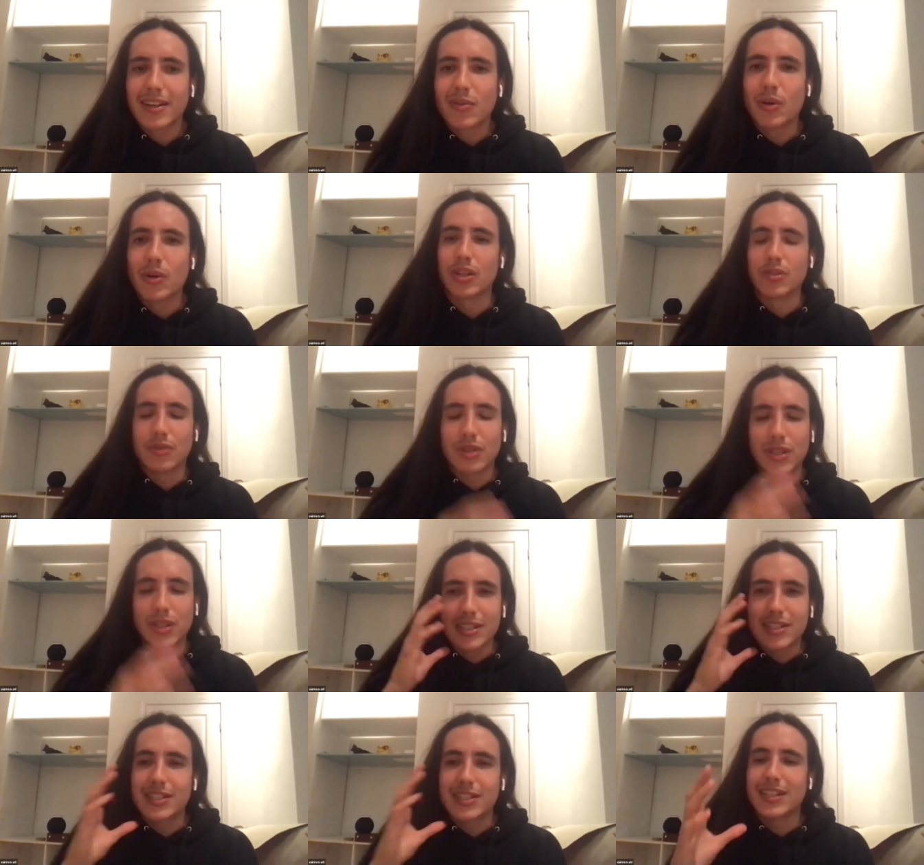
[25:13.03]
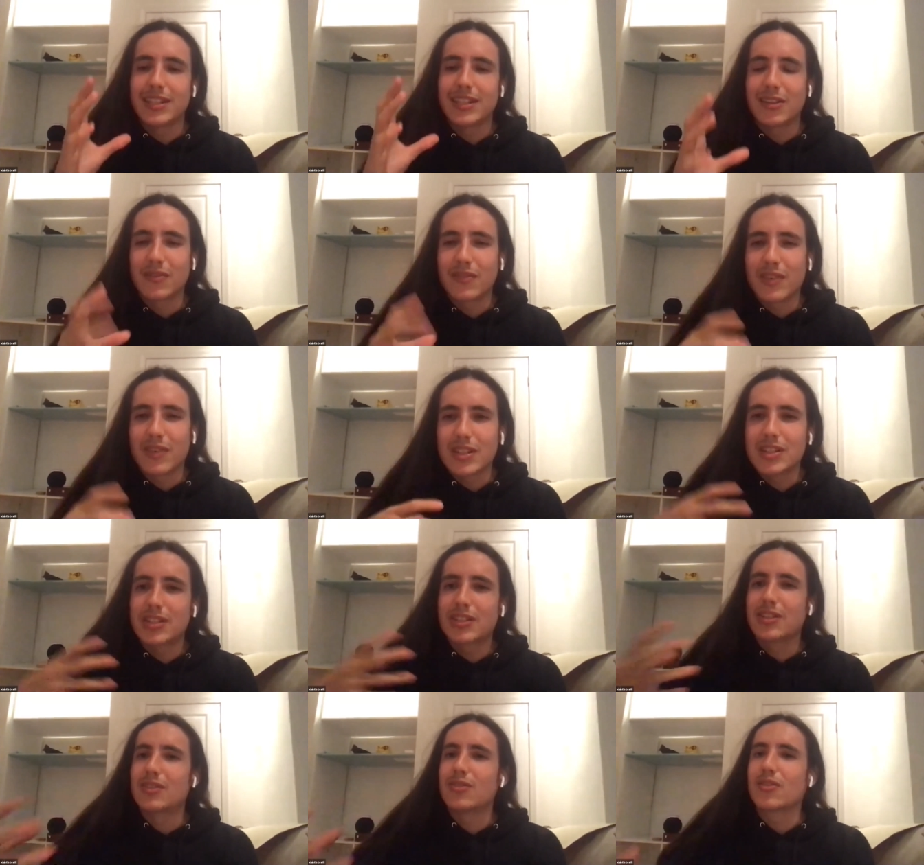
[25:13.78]
where you can see your
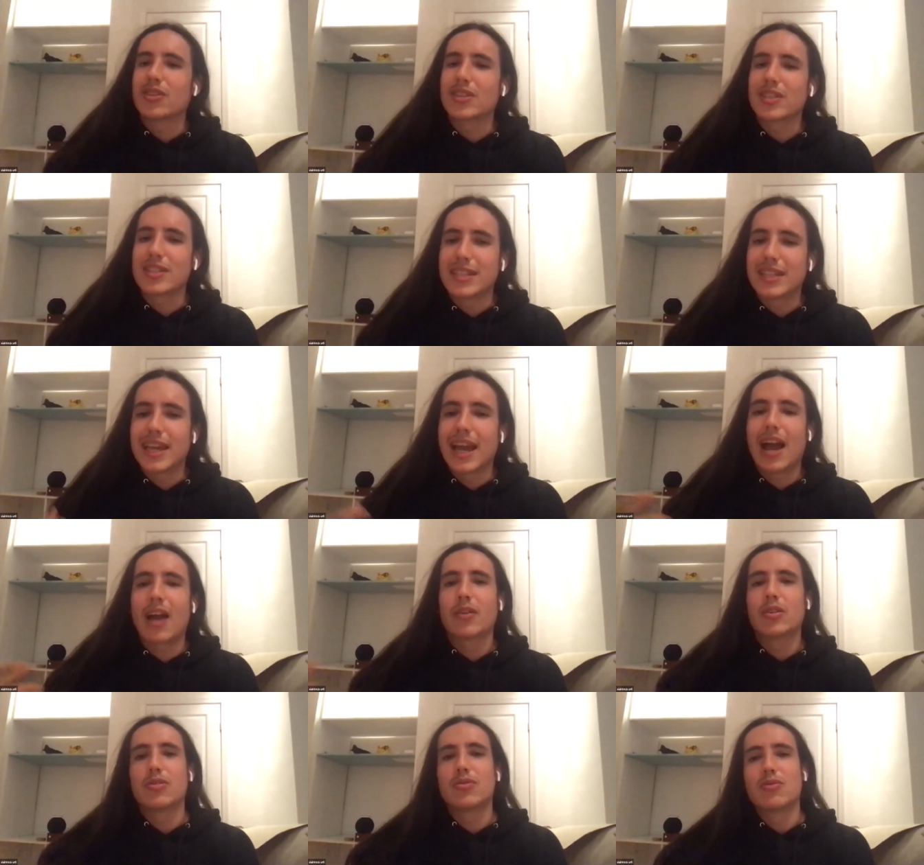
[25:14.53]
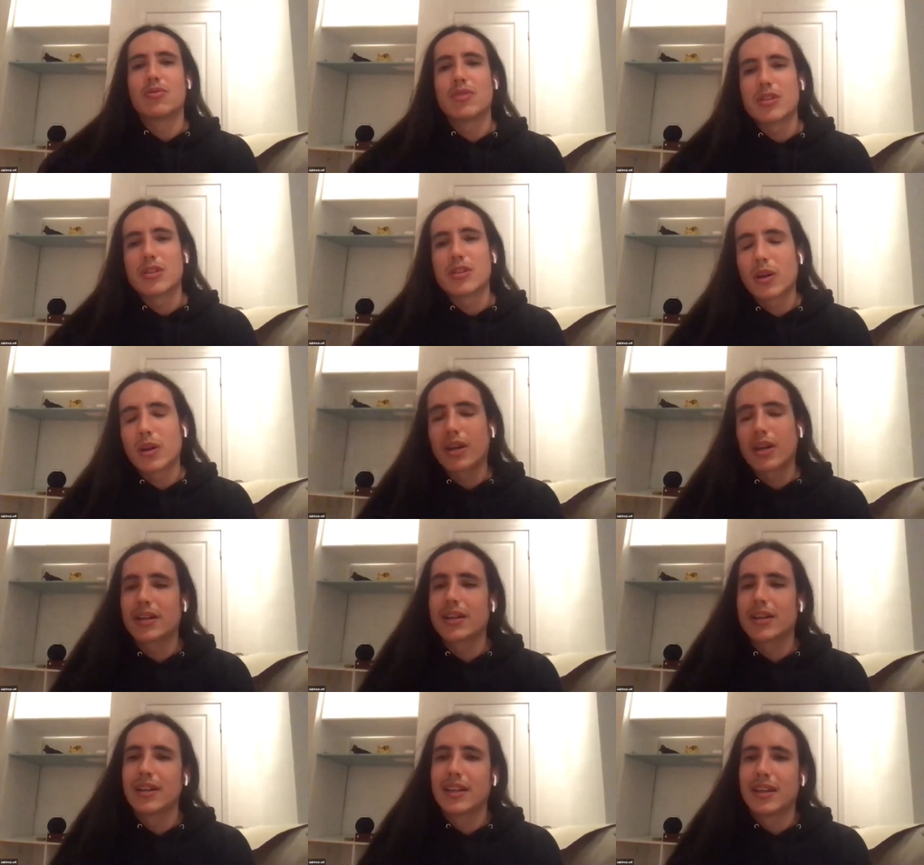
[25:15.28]
vision or you can see how you do this
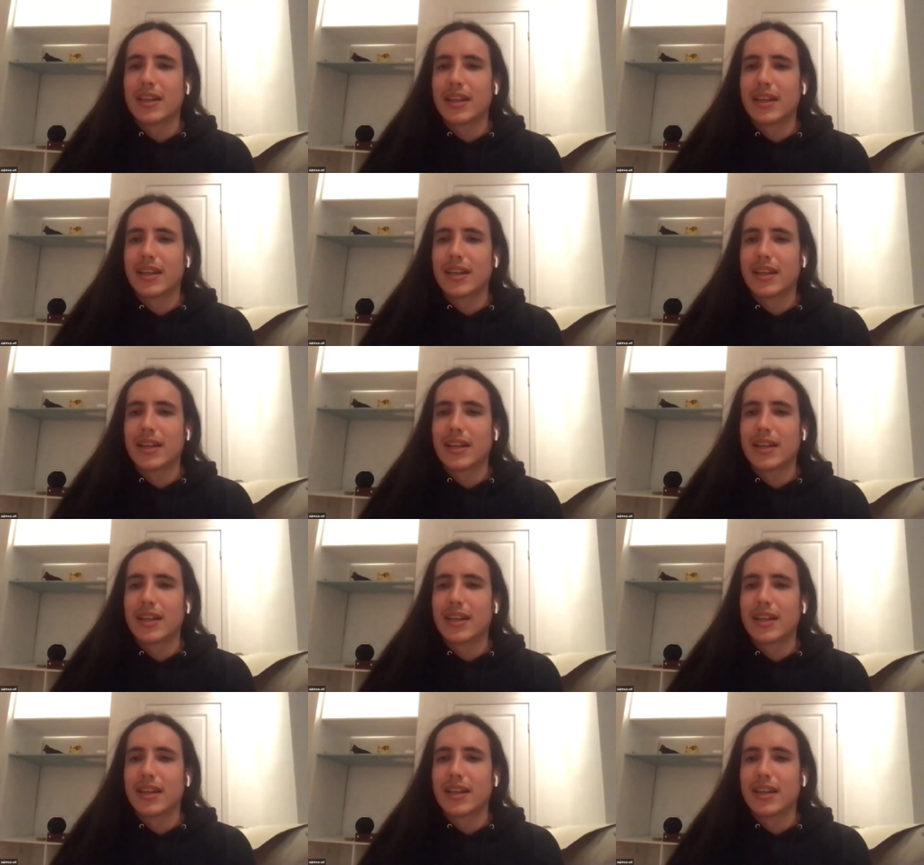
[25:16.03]
work